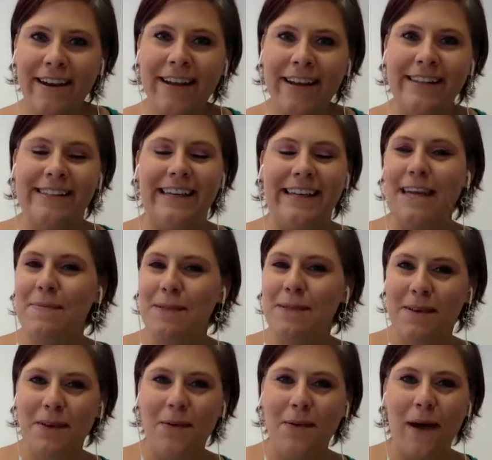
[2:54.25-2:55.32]
It keeps
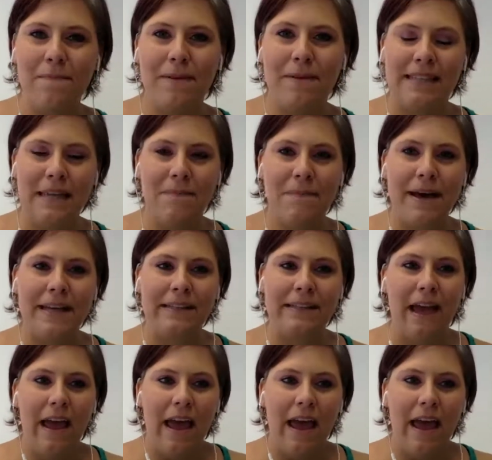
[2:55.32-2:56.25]
me quite busy, but